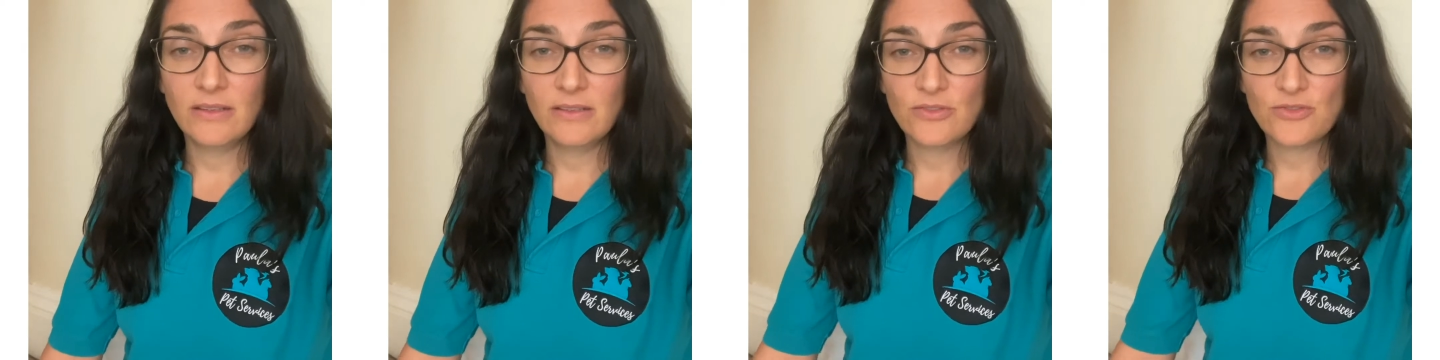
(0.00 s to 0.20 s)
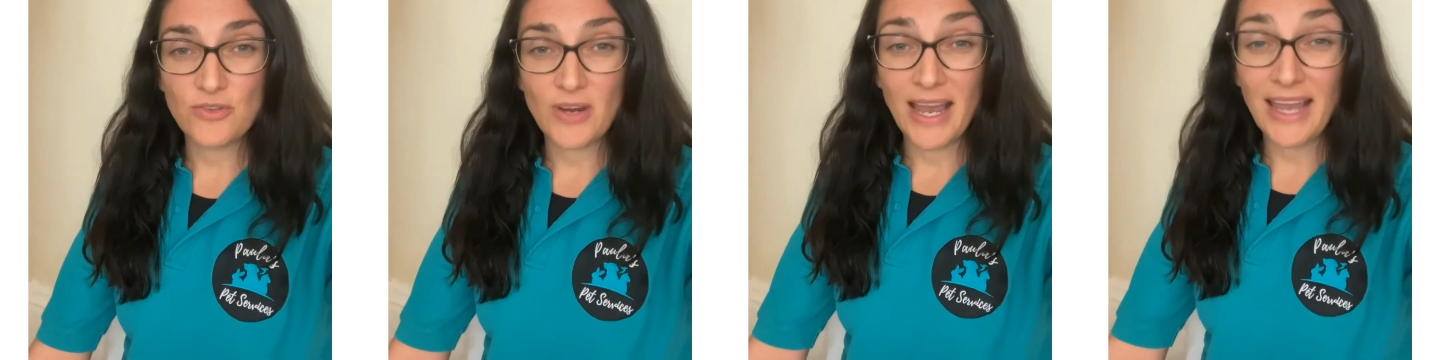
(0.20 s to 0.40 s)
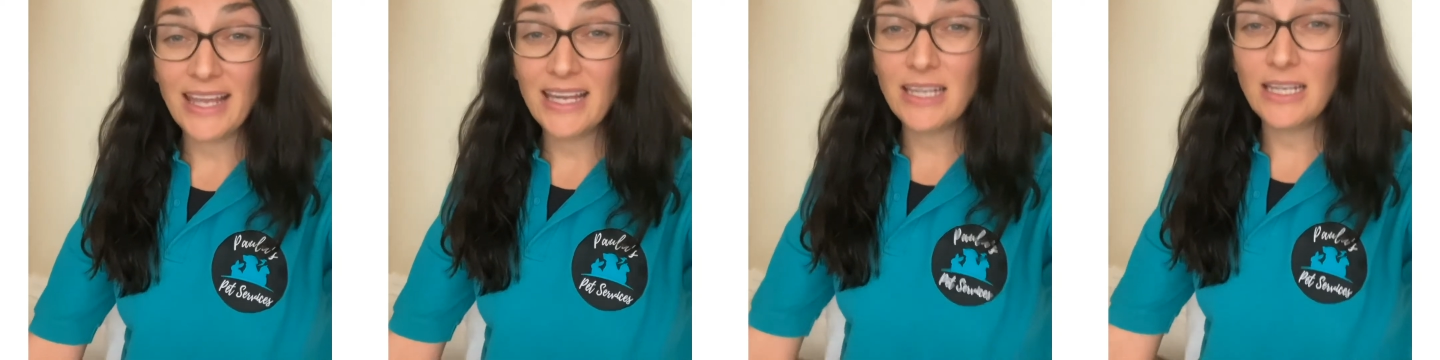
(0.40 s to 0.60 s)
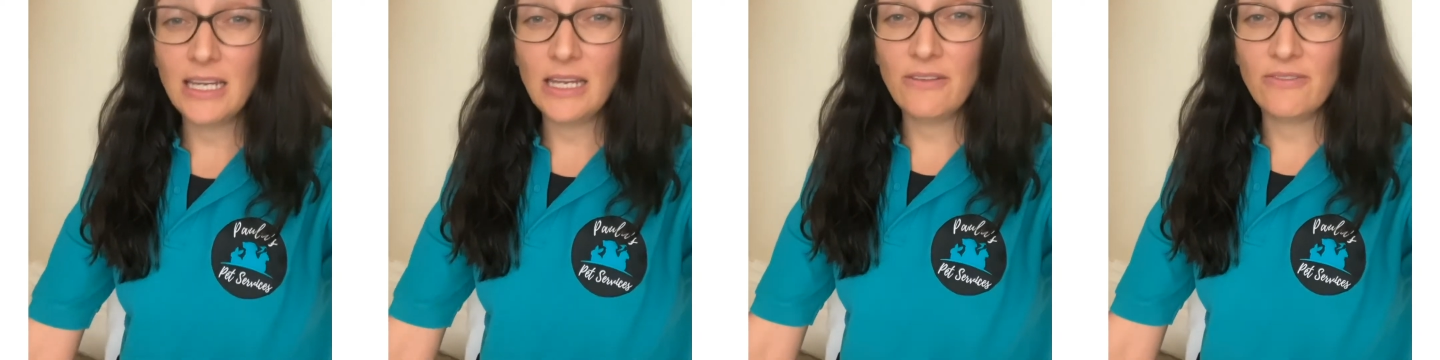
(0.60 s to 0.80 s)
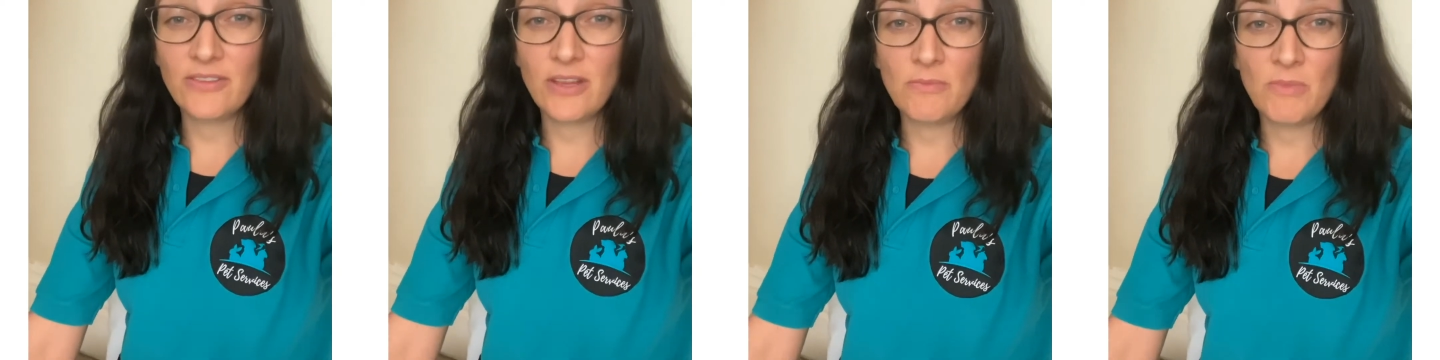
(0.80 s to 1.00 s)
try and
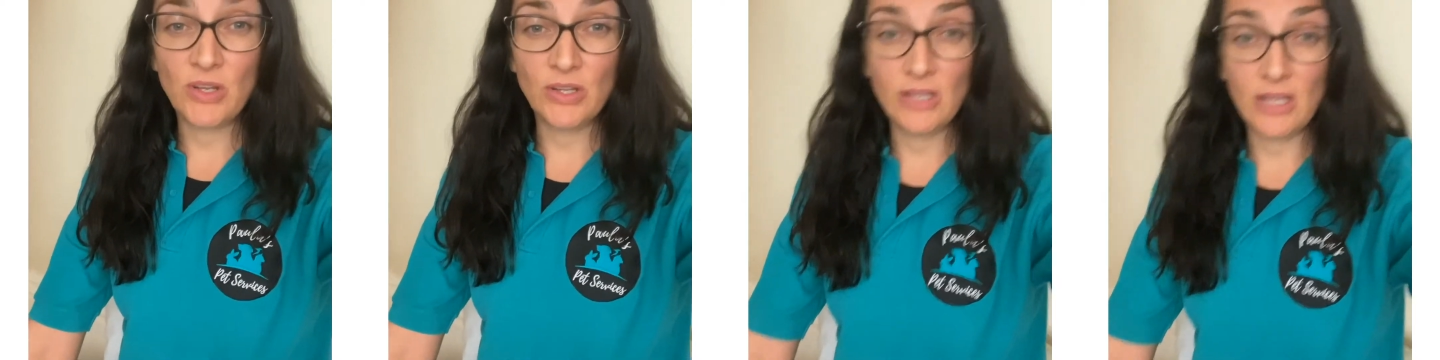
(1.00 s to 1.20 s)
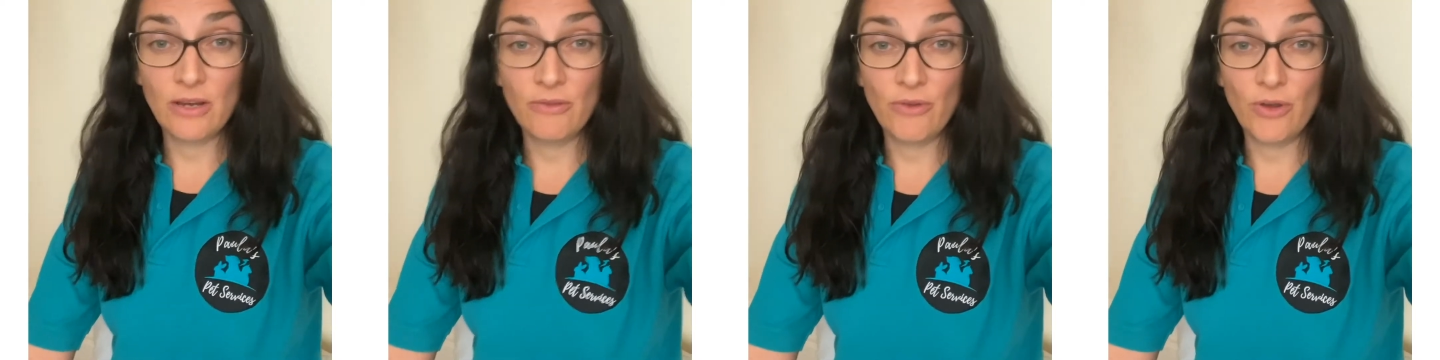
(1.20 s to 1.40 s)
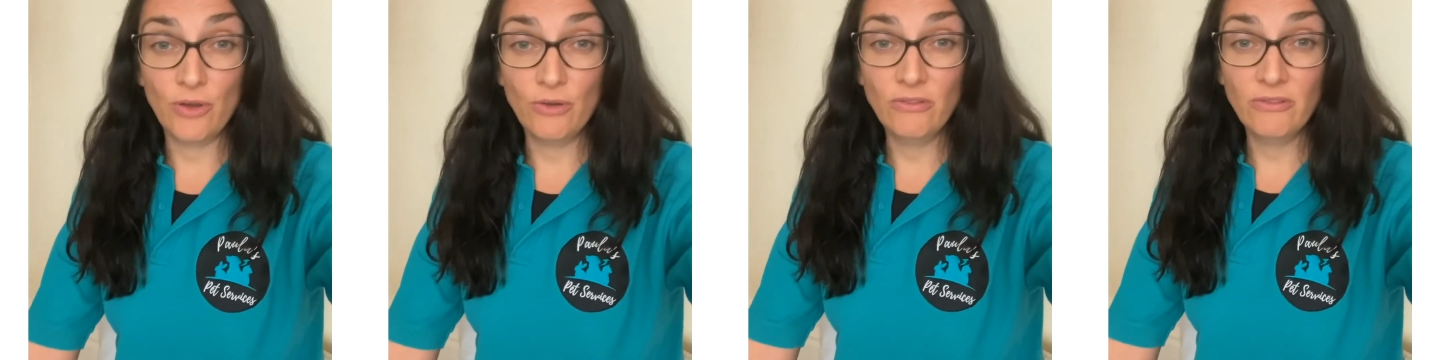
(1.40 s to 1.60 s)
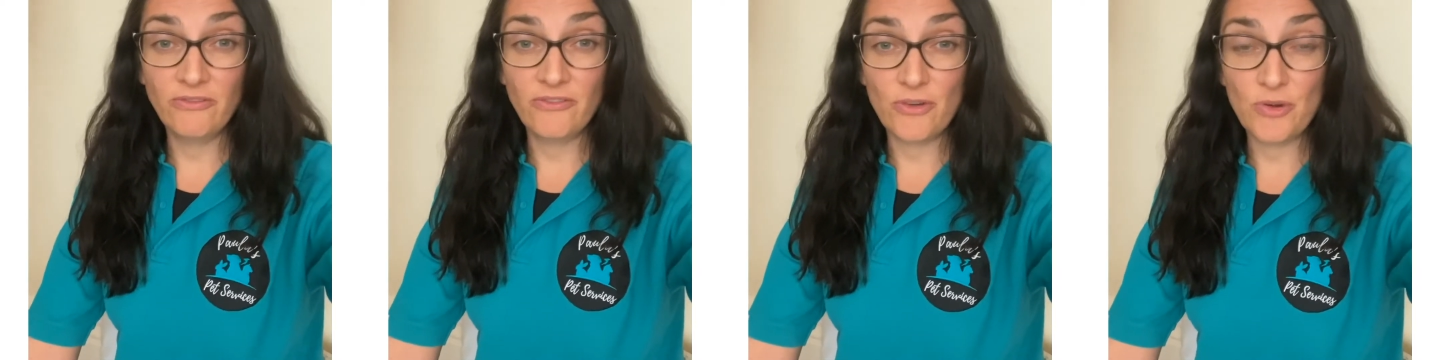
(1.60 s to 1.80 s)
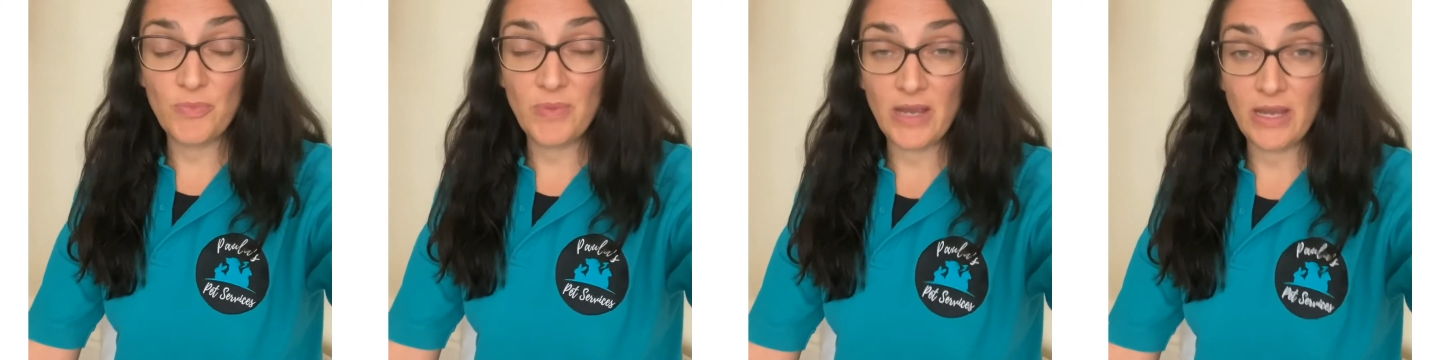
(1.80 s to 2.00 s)
leave them on their own
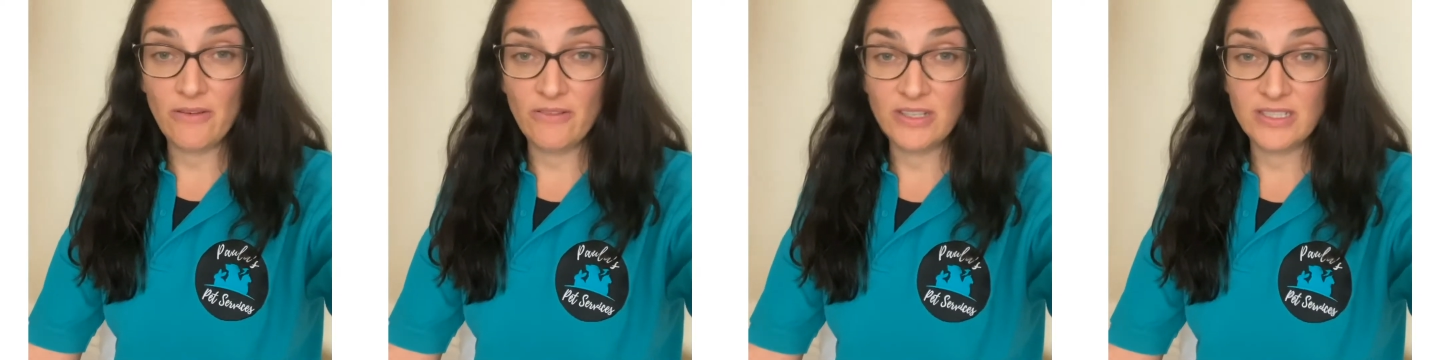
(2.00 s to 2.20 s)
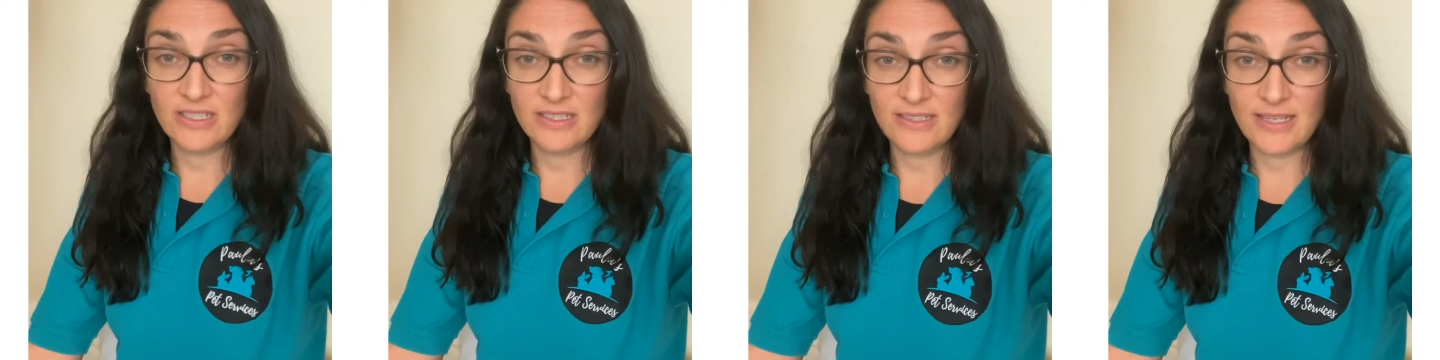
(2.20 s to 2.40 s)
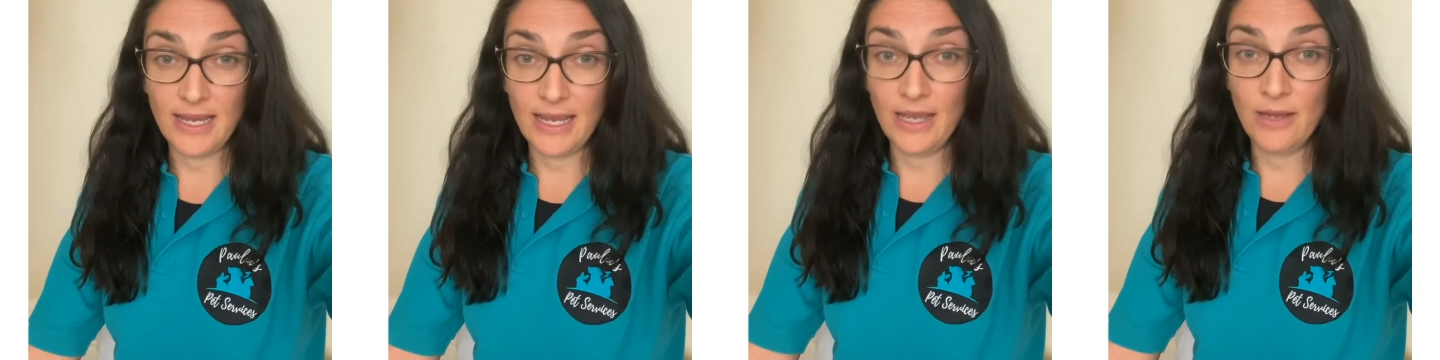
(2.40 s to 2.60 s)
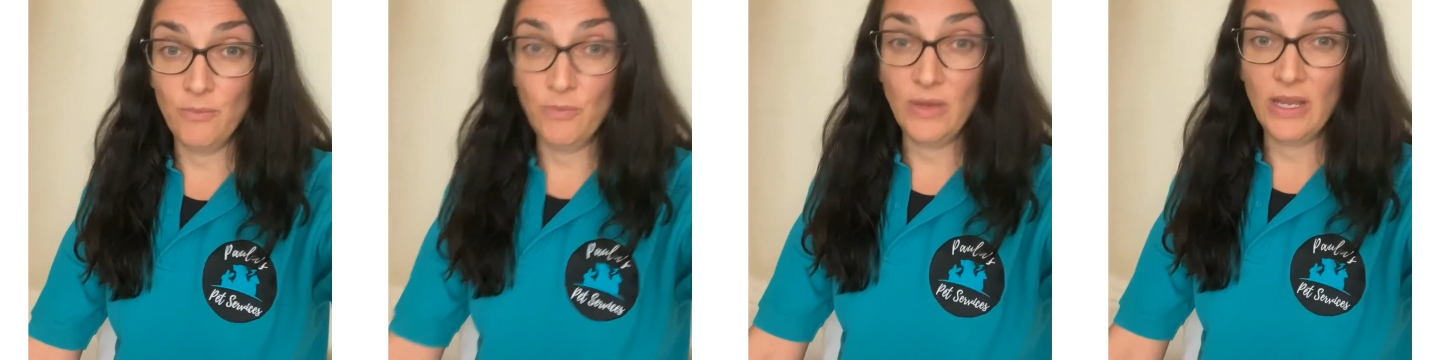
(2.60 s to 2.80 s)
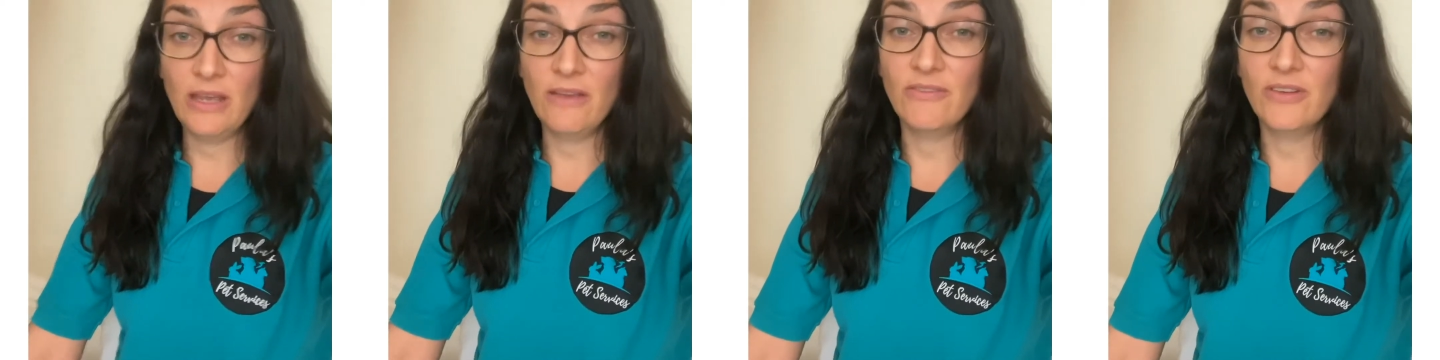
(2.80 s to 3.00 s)
for a period of time,
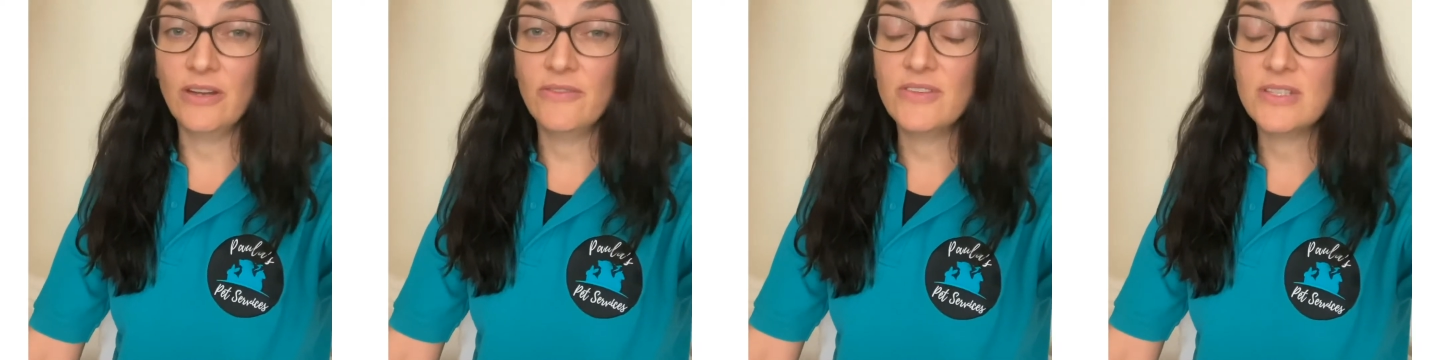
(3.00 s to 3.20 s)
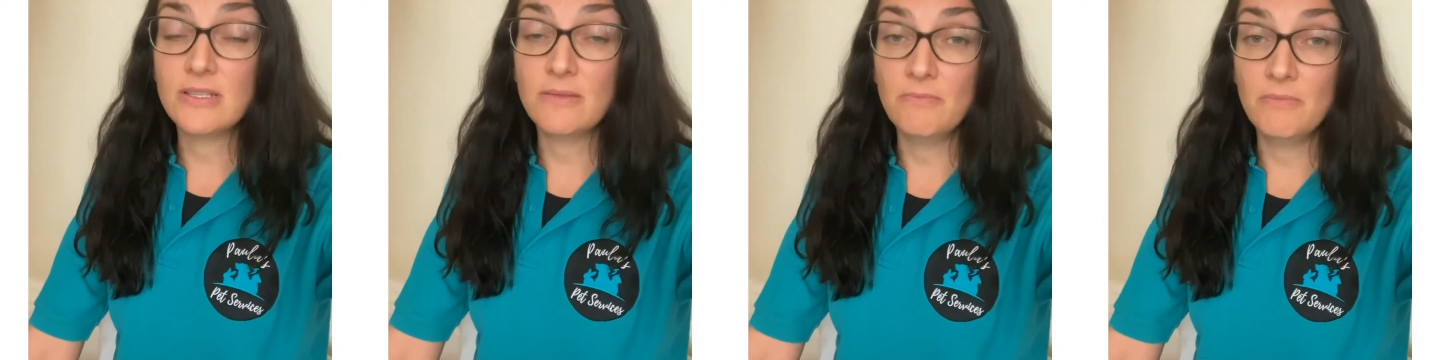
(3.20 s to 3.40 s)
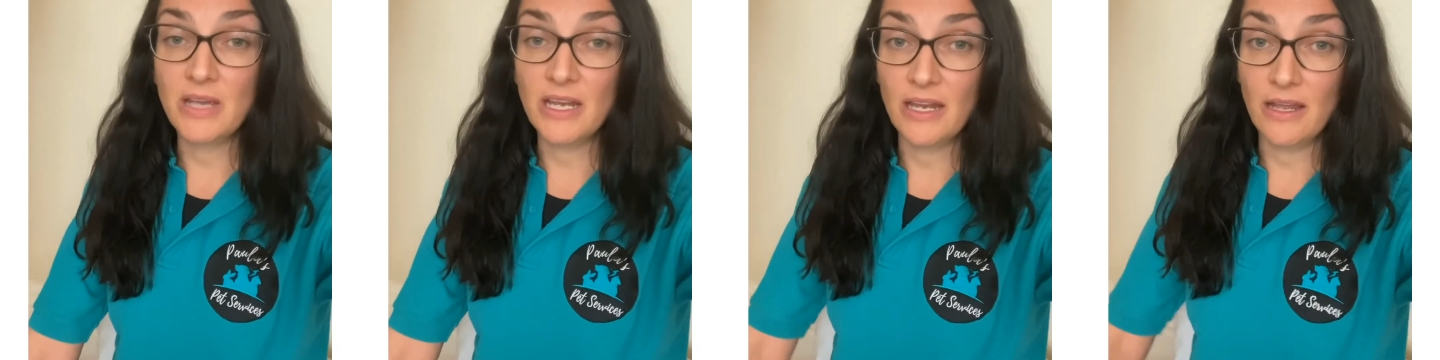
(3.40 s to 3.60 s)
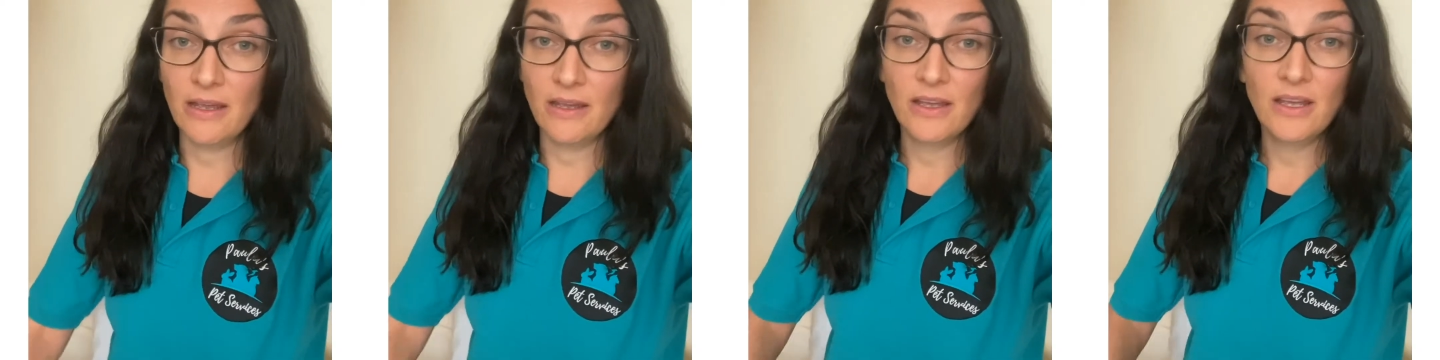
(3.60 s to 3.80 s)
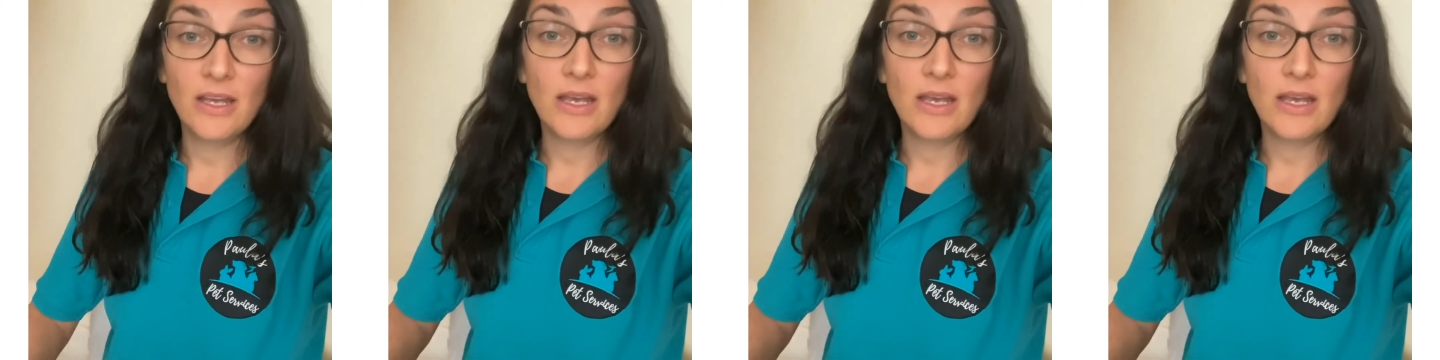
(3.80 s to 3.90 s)
even if it's a minute.